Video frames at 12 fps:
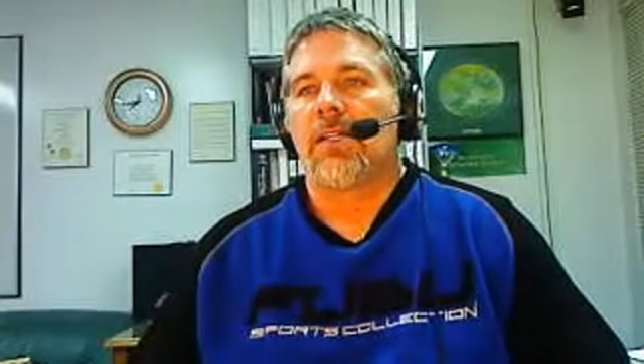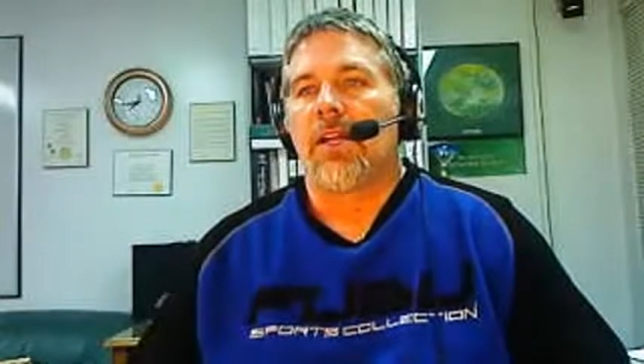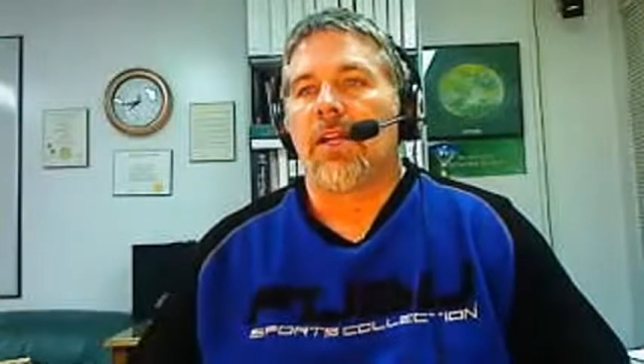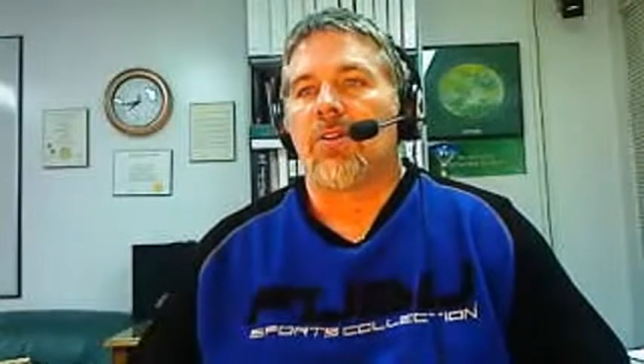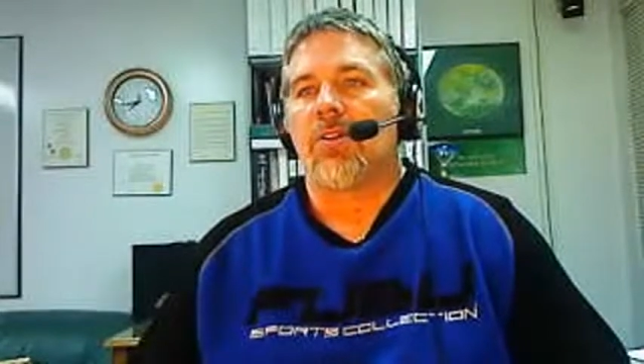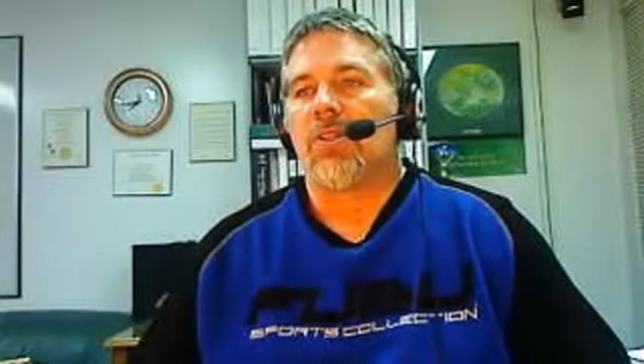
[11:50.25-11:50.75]

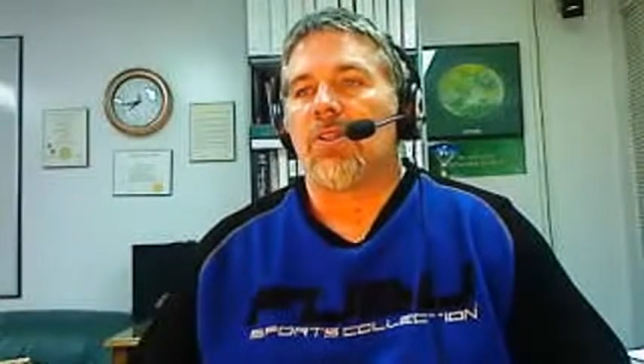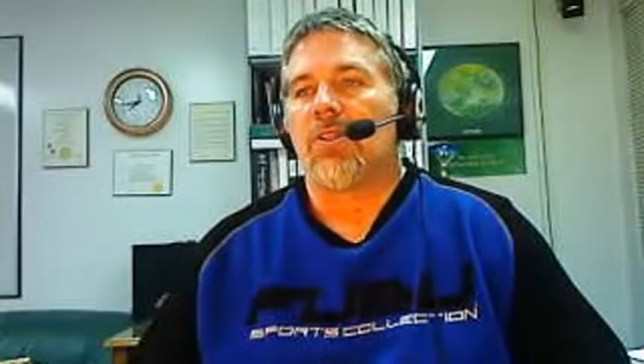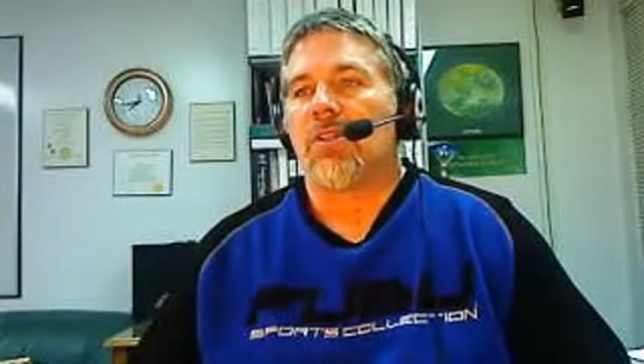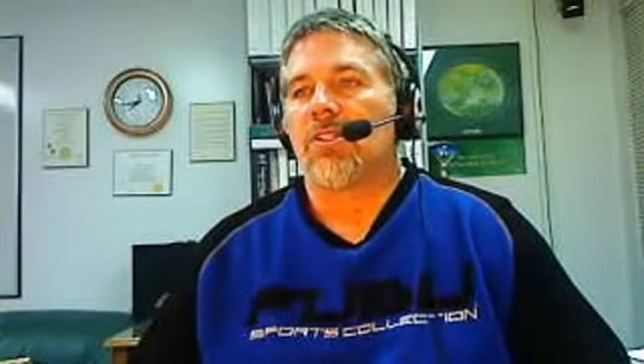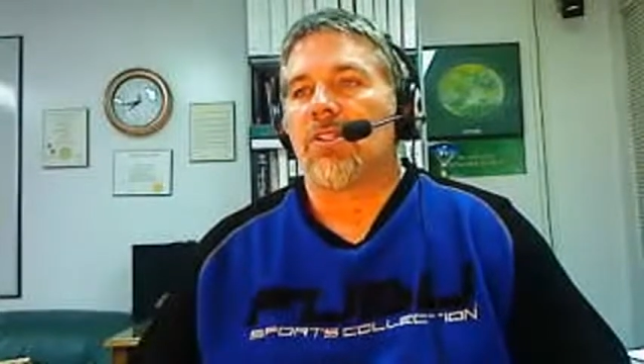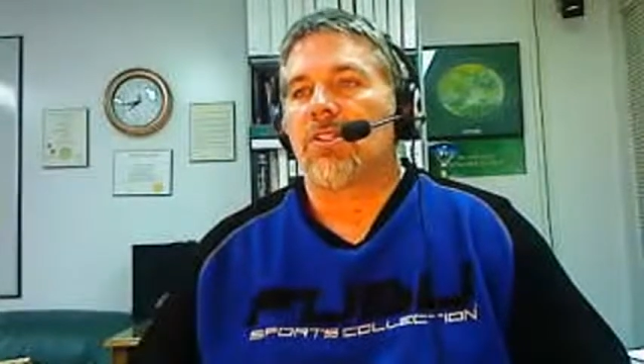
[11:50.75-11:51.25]
I hope
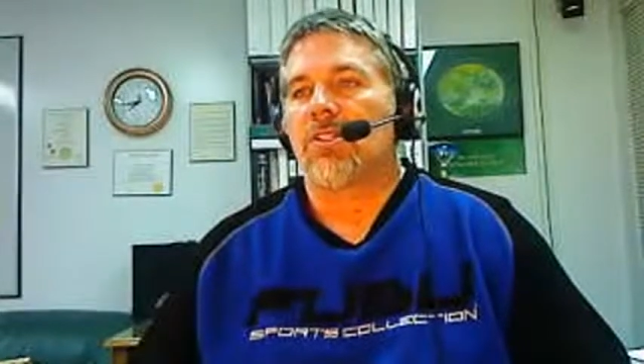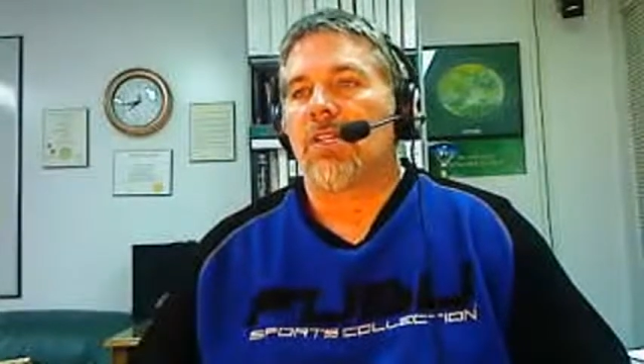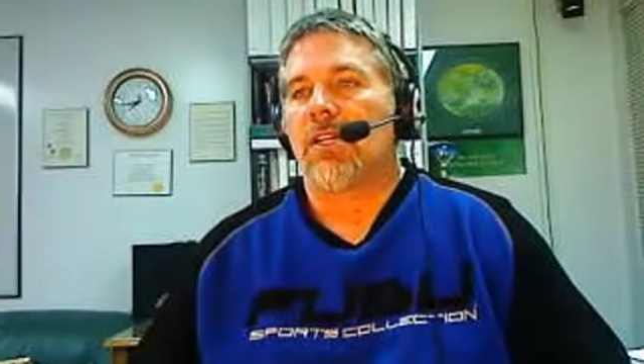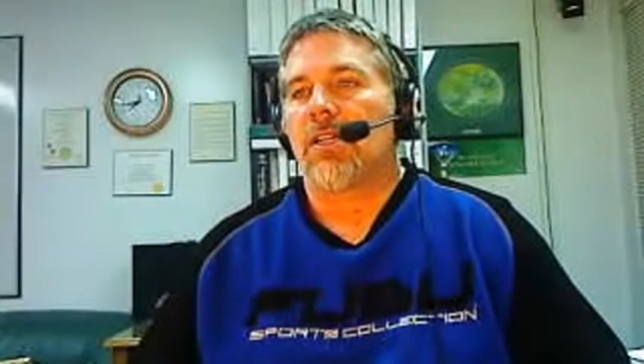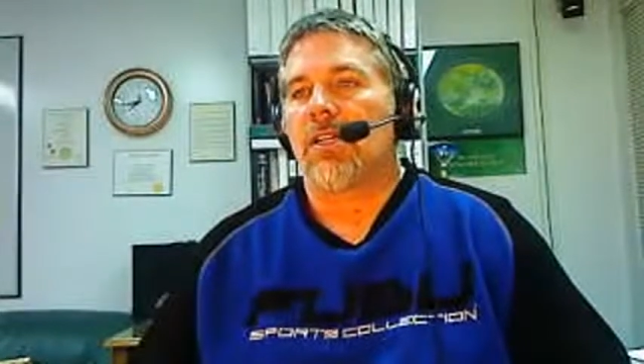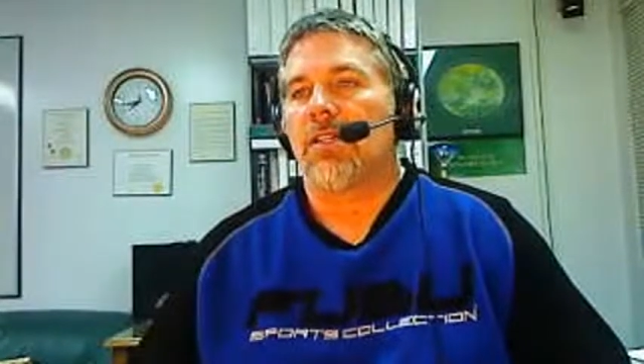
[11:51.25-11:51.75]
that this
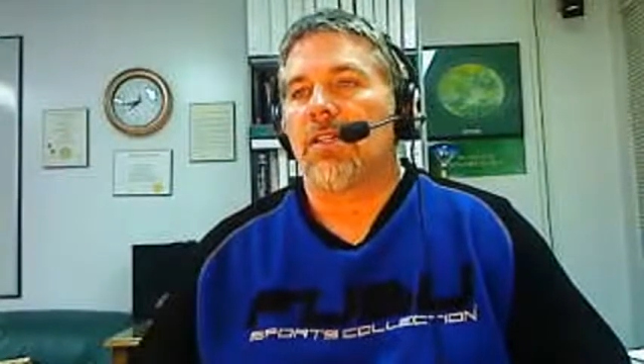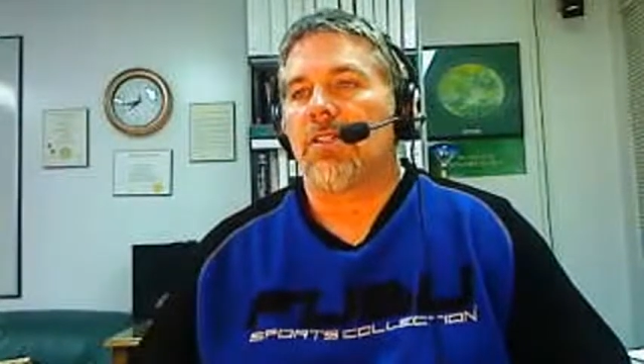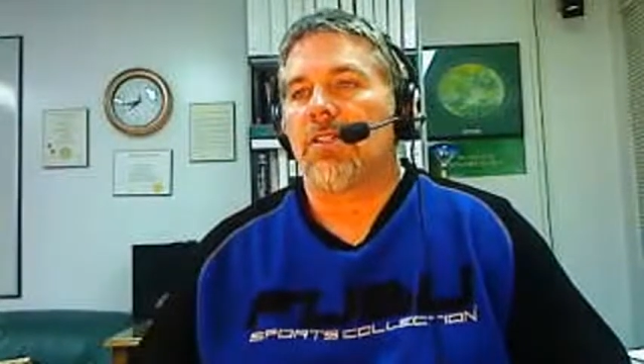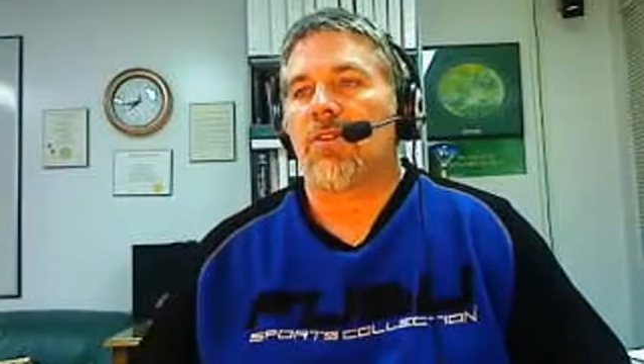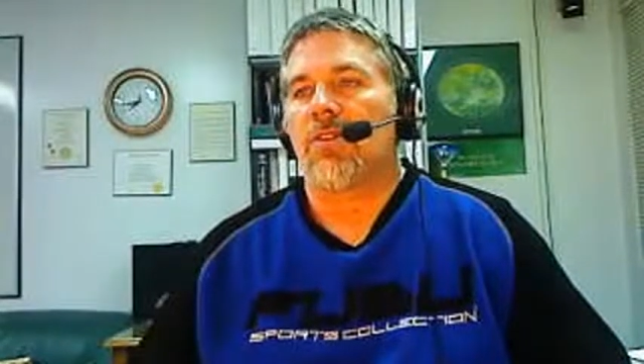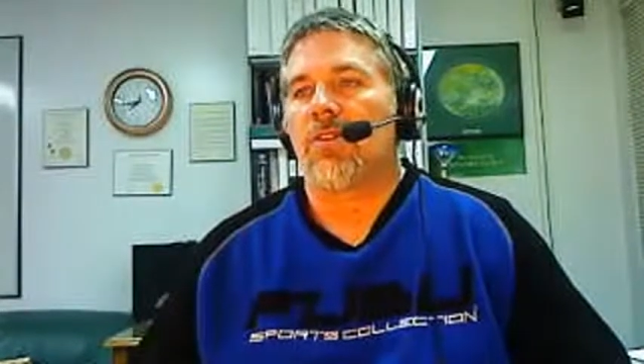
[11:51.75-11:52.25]
uh,
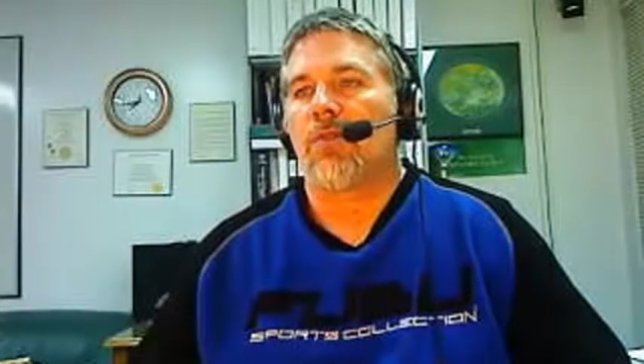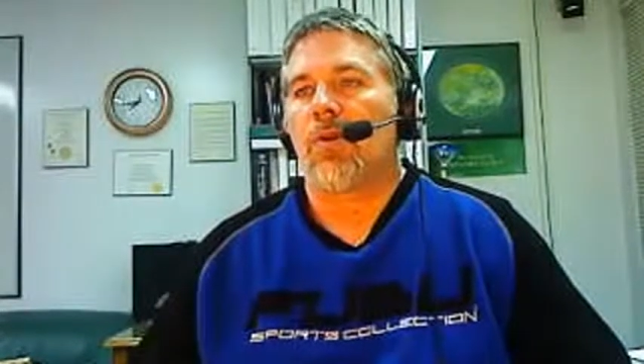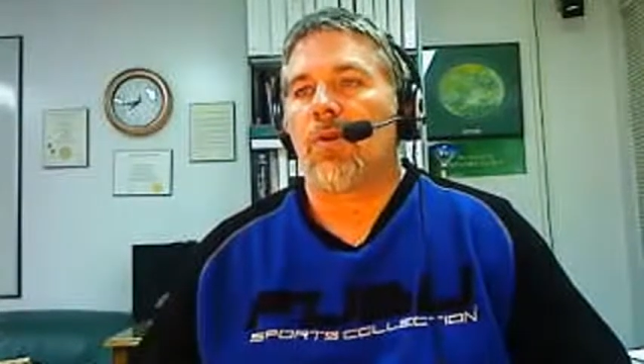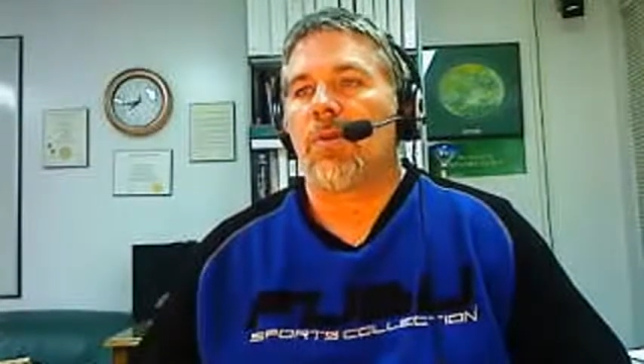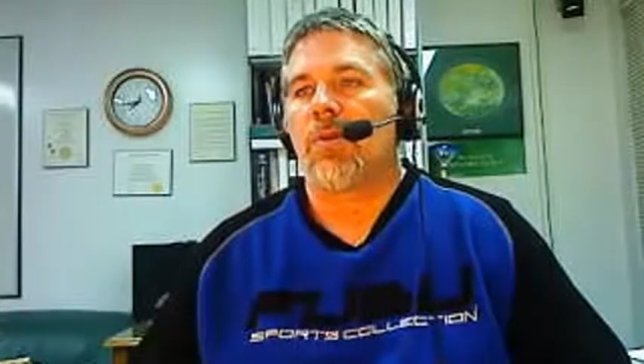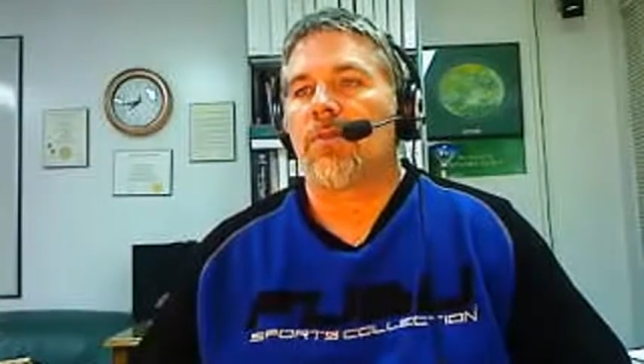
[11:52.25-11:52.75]
this is
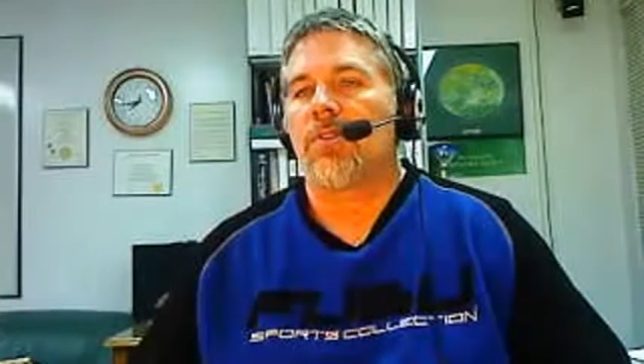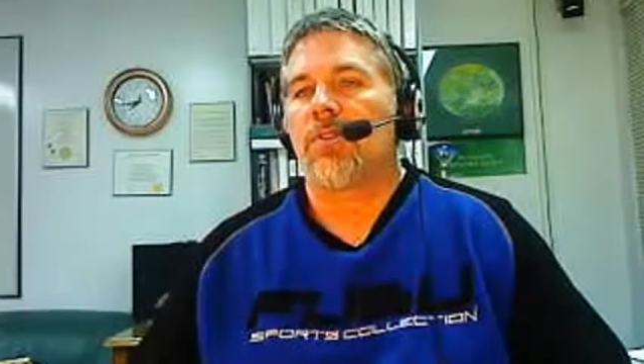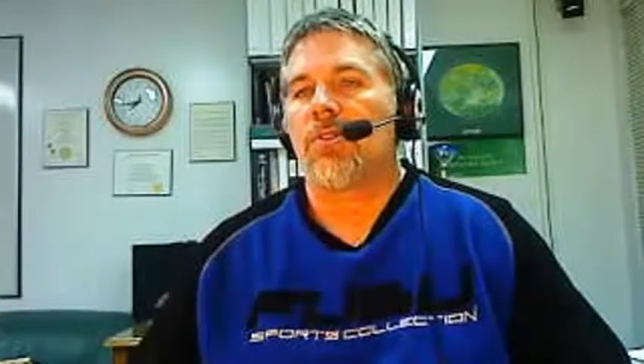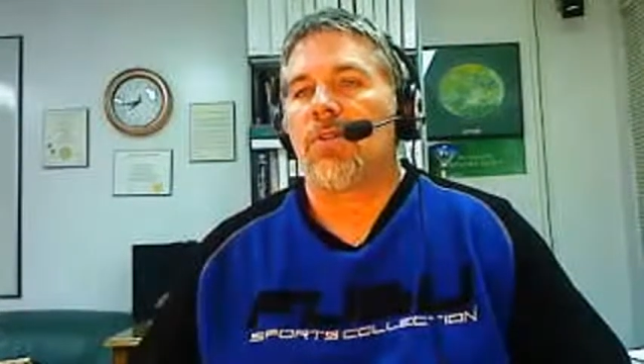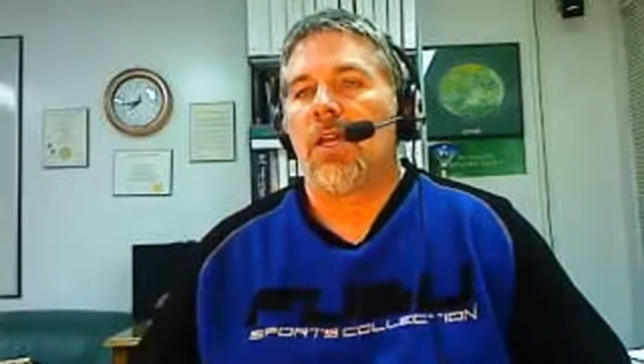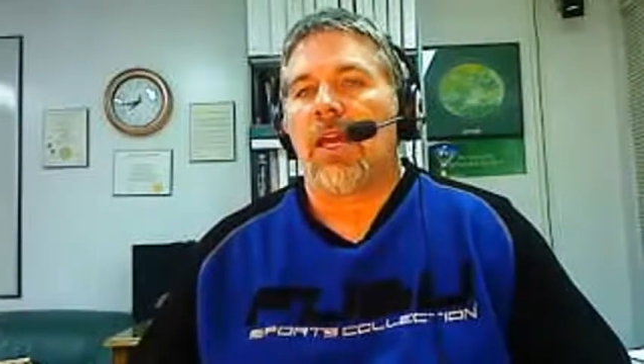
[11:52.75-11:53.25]
informative to
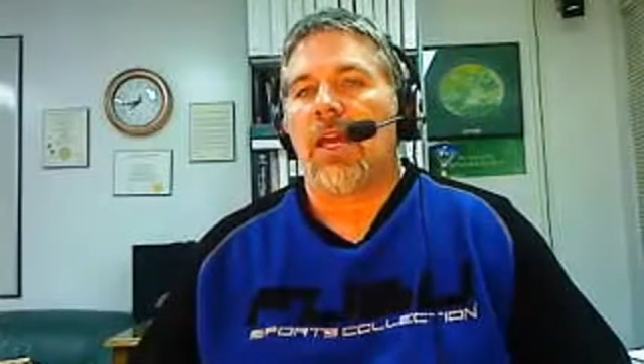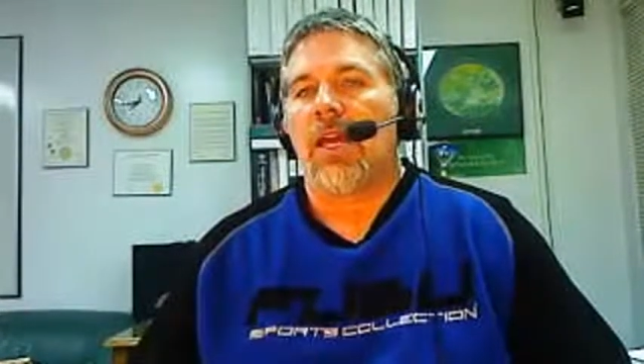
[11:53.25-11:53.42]
you,